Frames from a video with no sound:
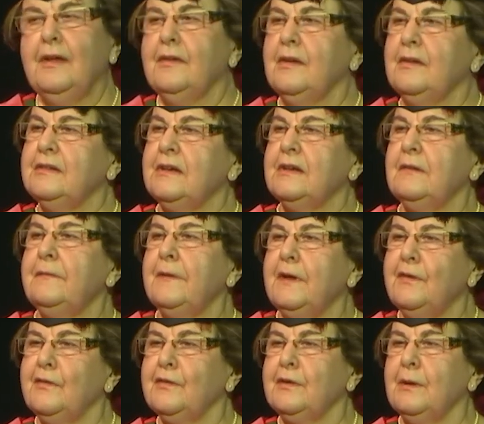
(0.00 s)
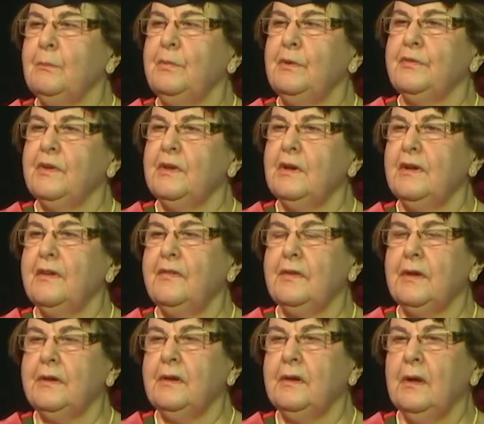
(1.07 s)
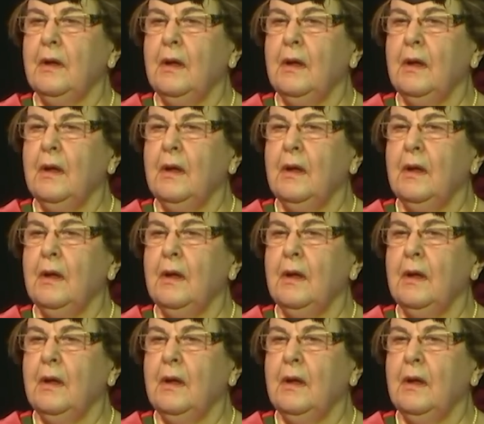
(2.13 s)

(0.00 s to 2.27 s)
So his little face crumpled, and then I said,